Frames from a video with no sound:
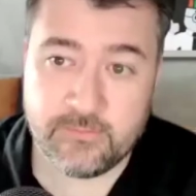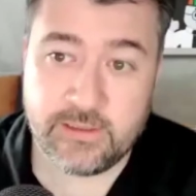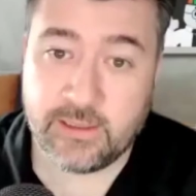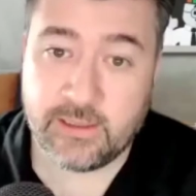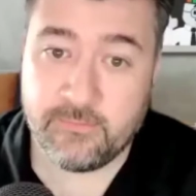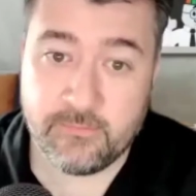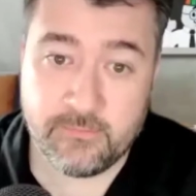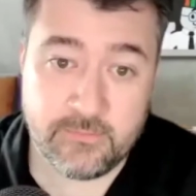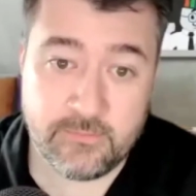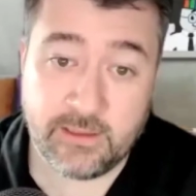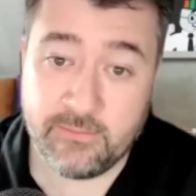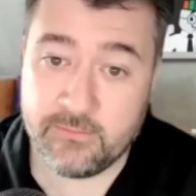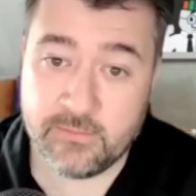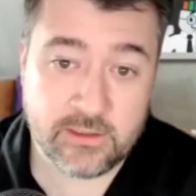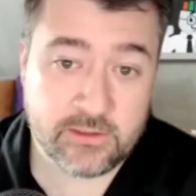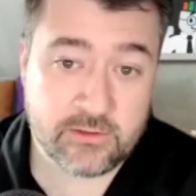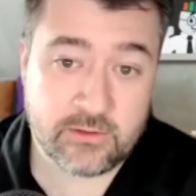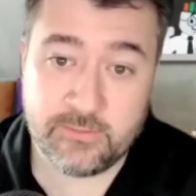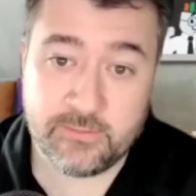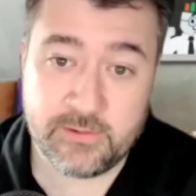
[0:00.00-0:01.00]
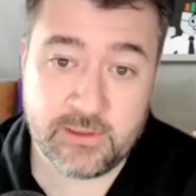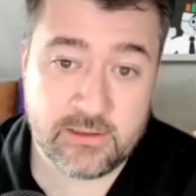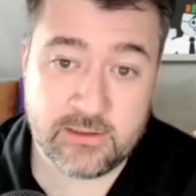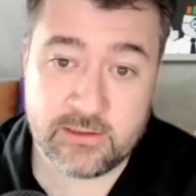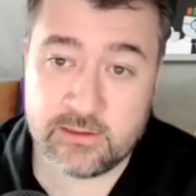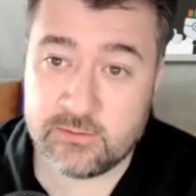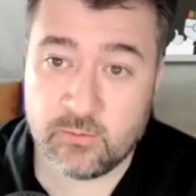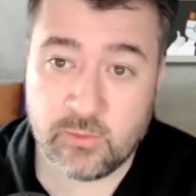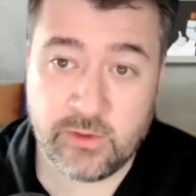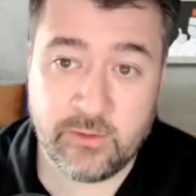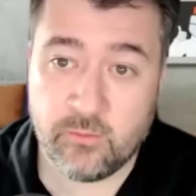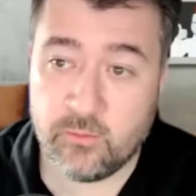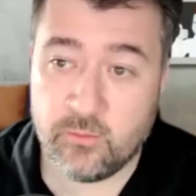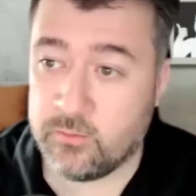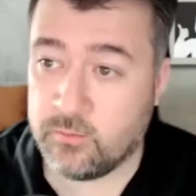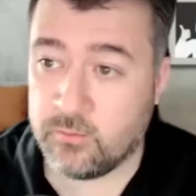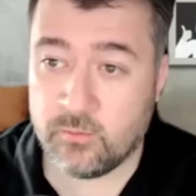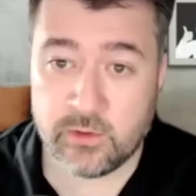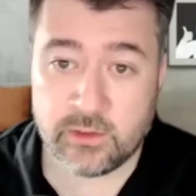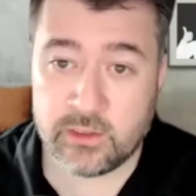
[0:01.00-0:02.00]
Yep. The script is,
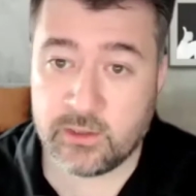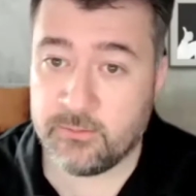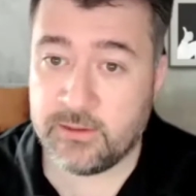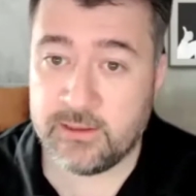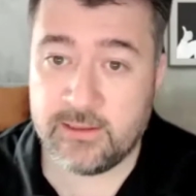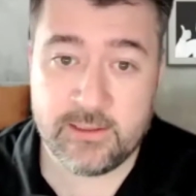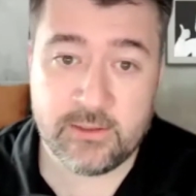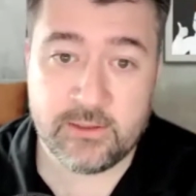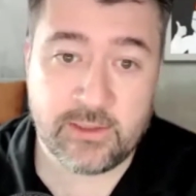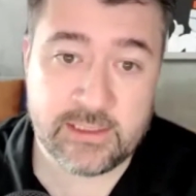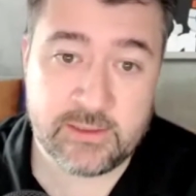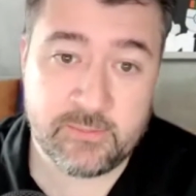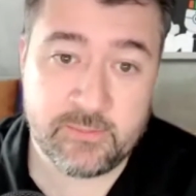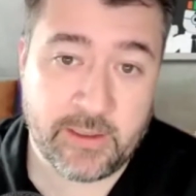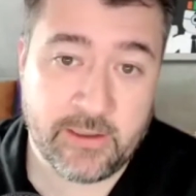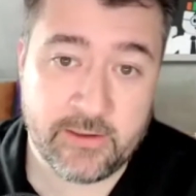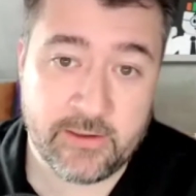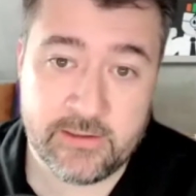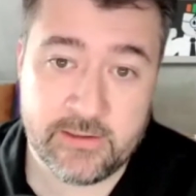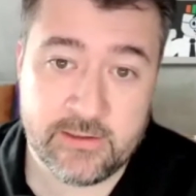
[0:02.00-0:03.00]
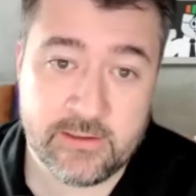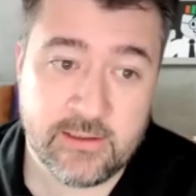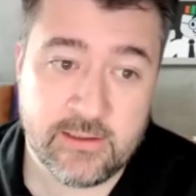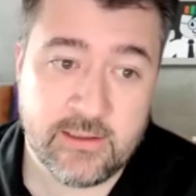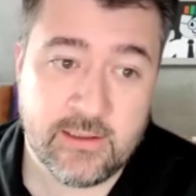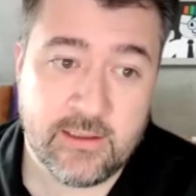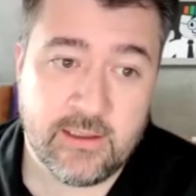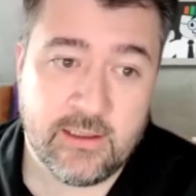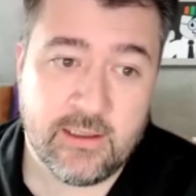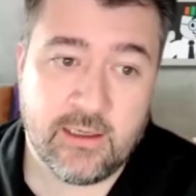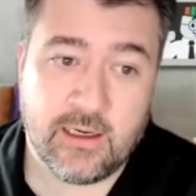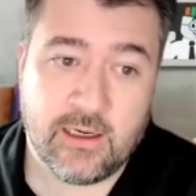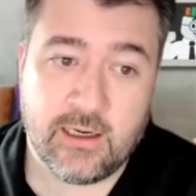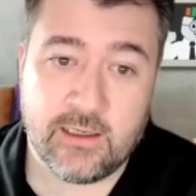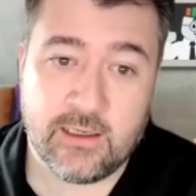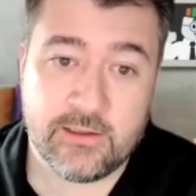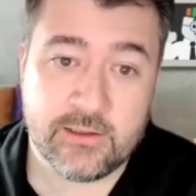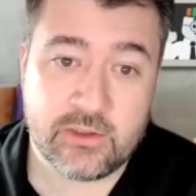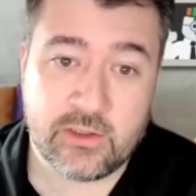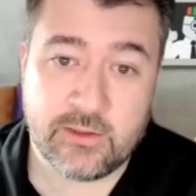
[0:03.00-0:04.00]
we're completely transparent.
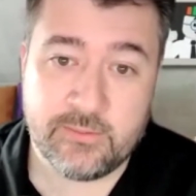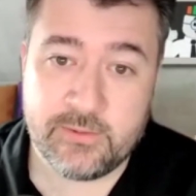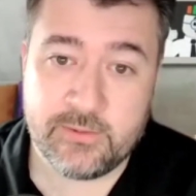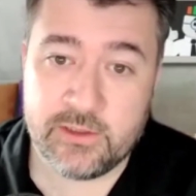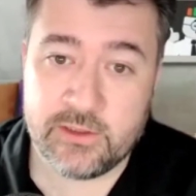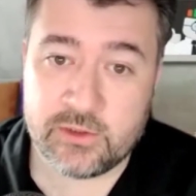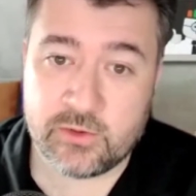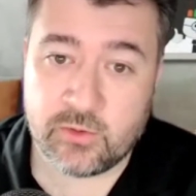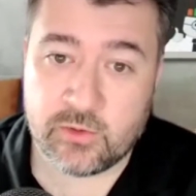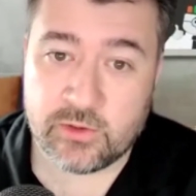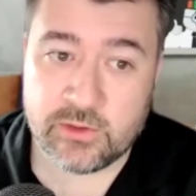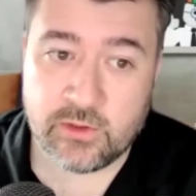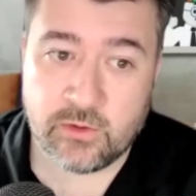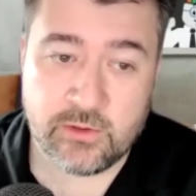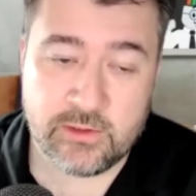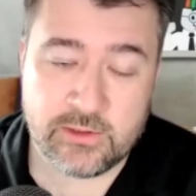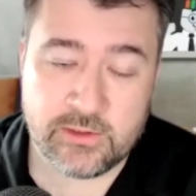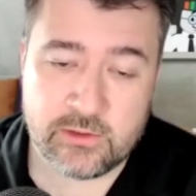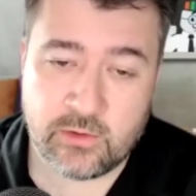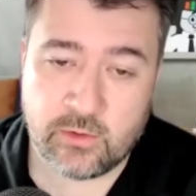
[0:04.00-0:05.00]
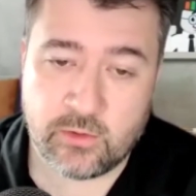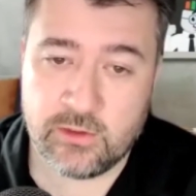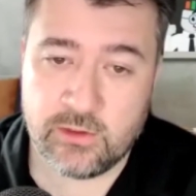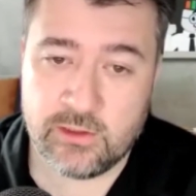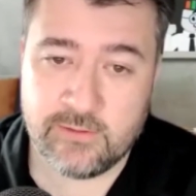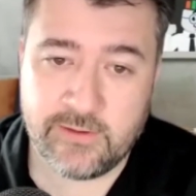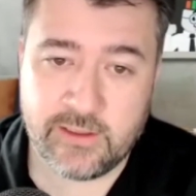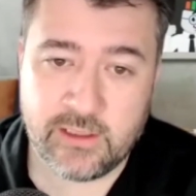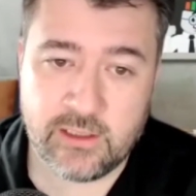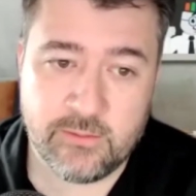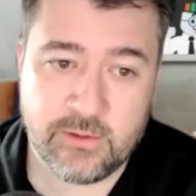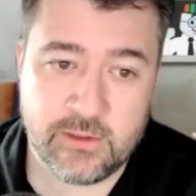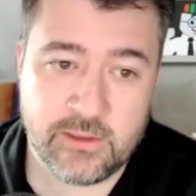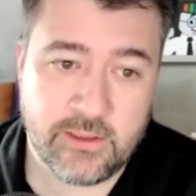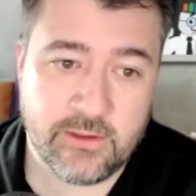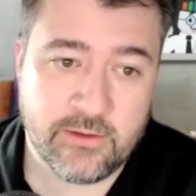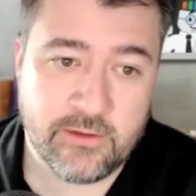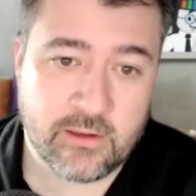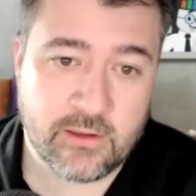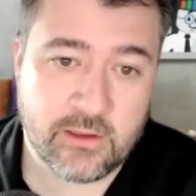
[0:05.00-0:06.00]
The script and the source code is totally available
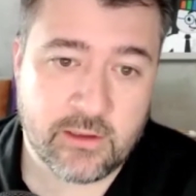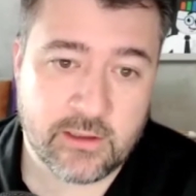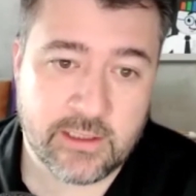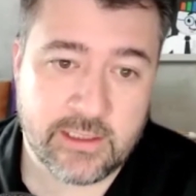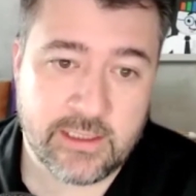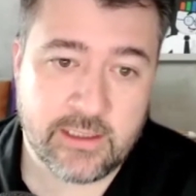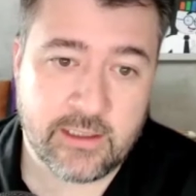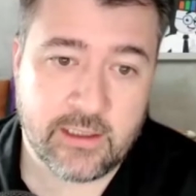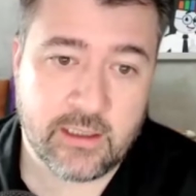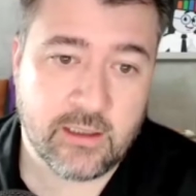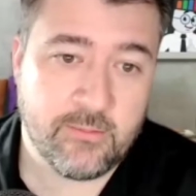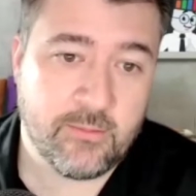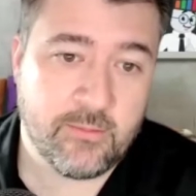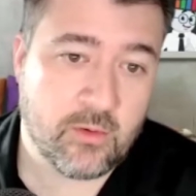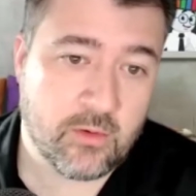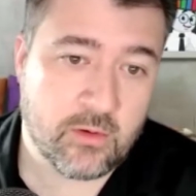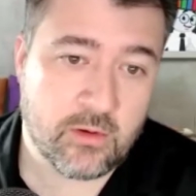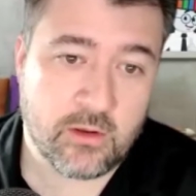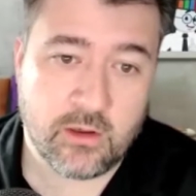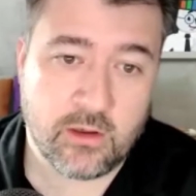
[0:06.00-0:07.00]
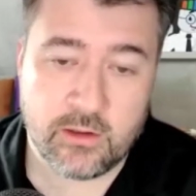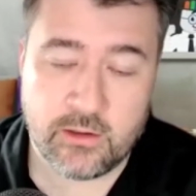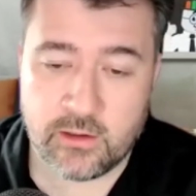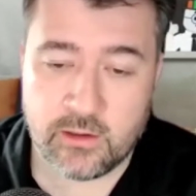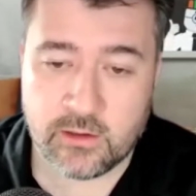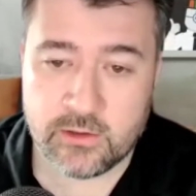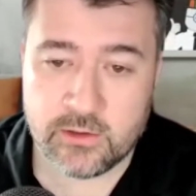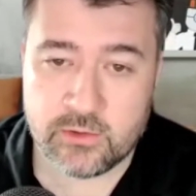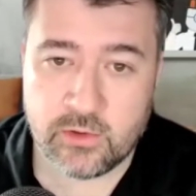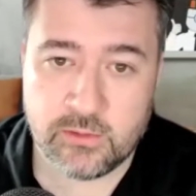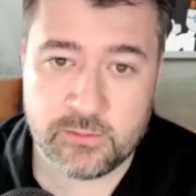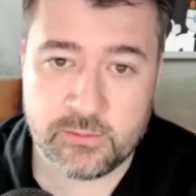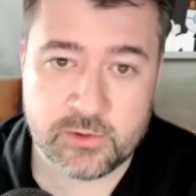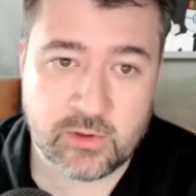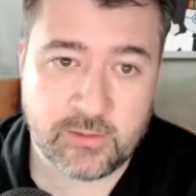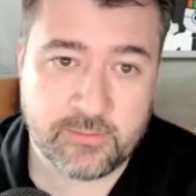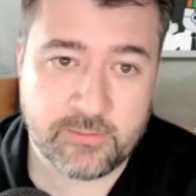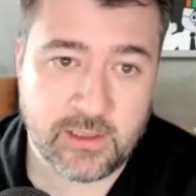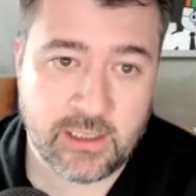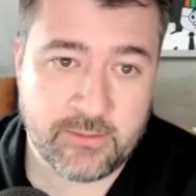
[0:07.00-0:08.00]
either on our GitHub or on our ControlUp
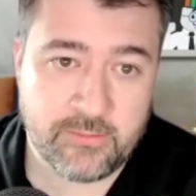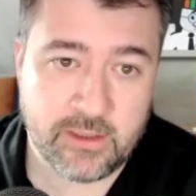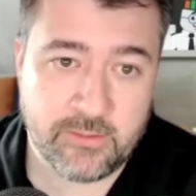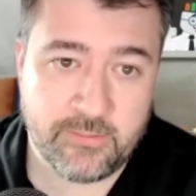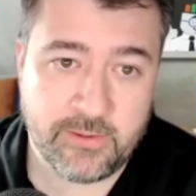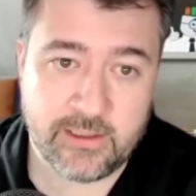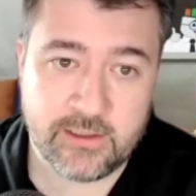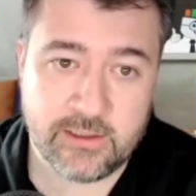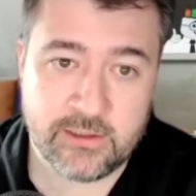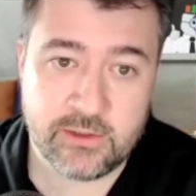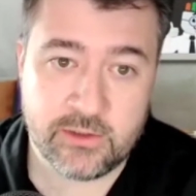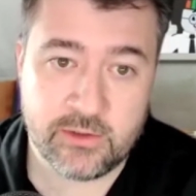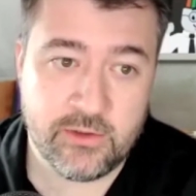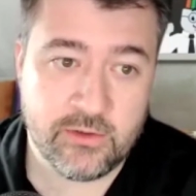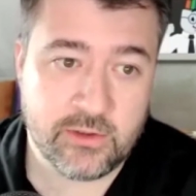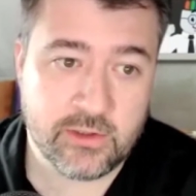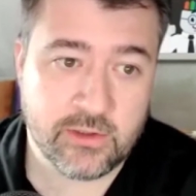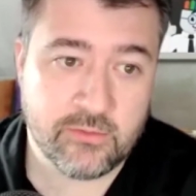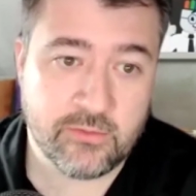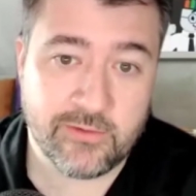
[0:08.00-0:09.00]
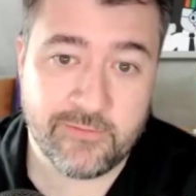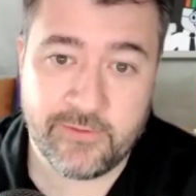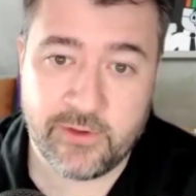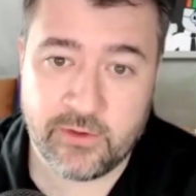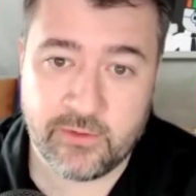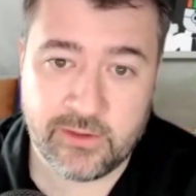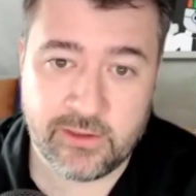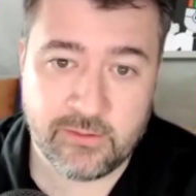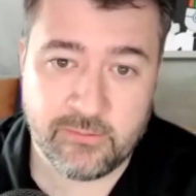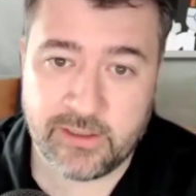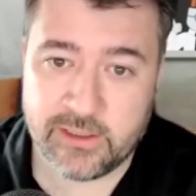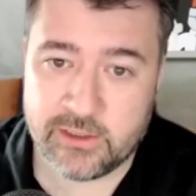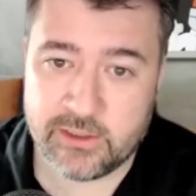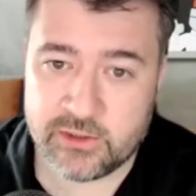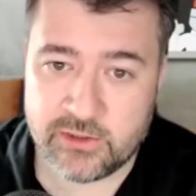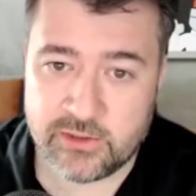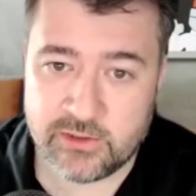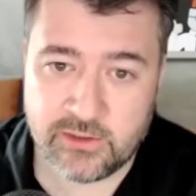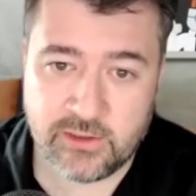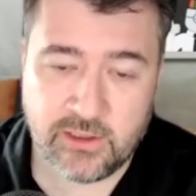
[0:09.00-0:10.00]
Script library page, so you can review it and make
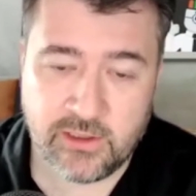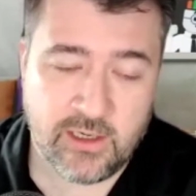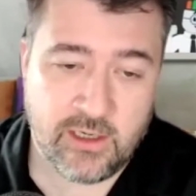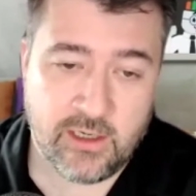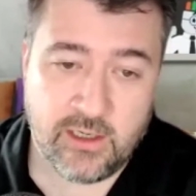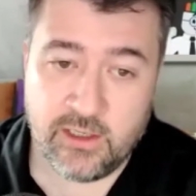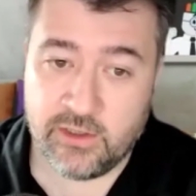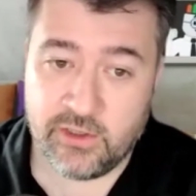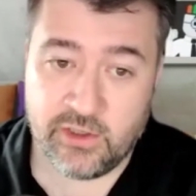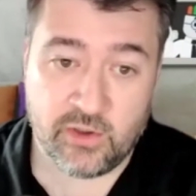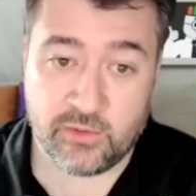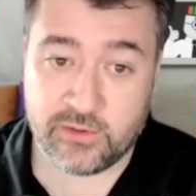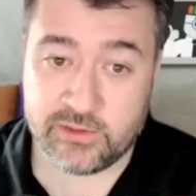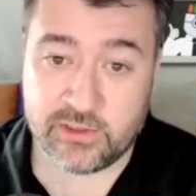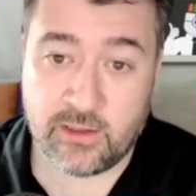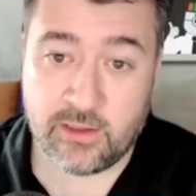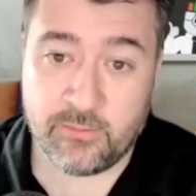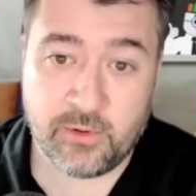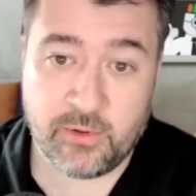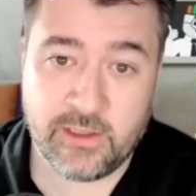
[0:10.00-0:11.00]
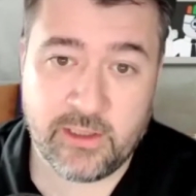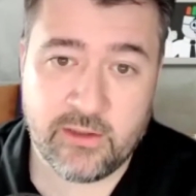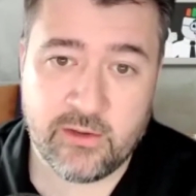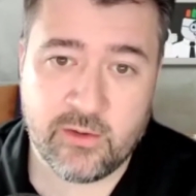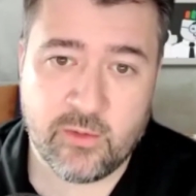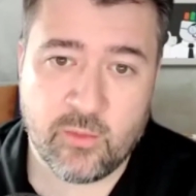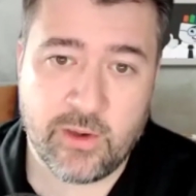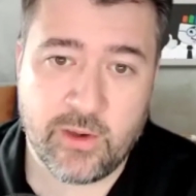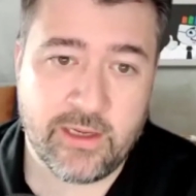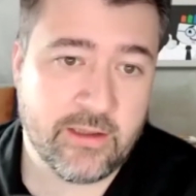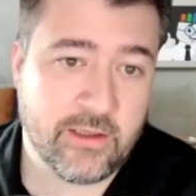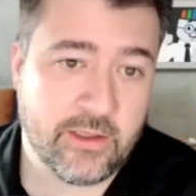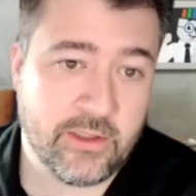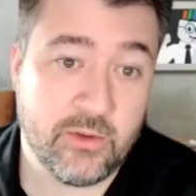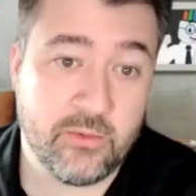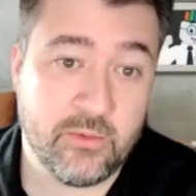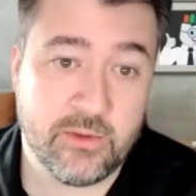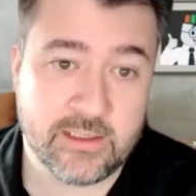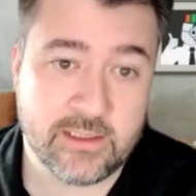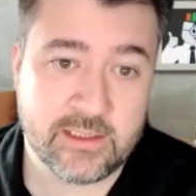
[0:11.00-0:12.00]
sure it's operating the way that
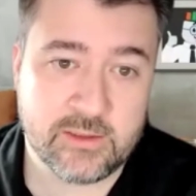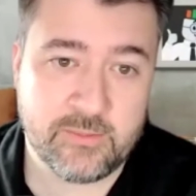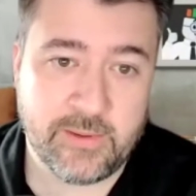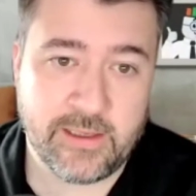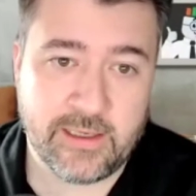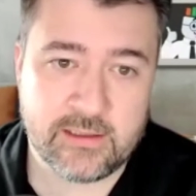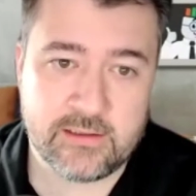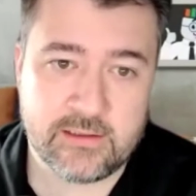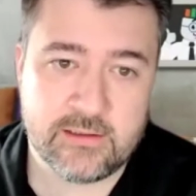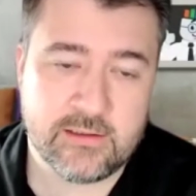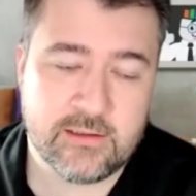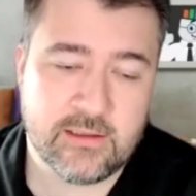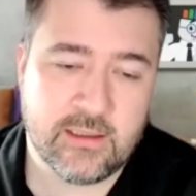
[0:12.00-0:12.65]
you would expect.